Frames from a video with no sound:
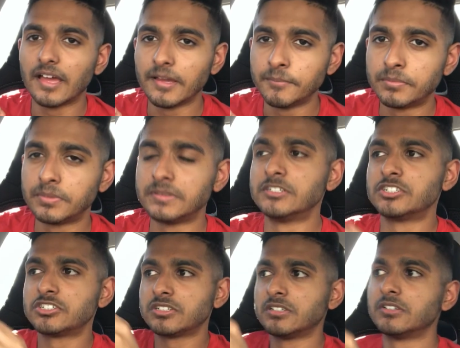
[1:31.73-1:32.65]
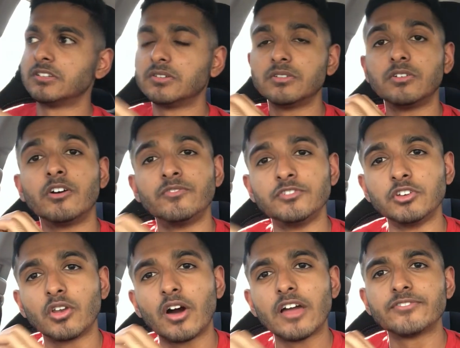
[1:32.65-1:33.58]
a position of
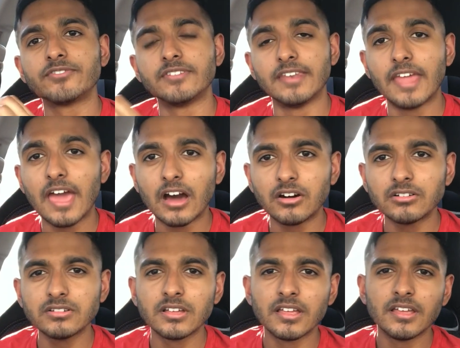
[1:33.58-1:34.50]
your life now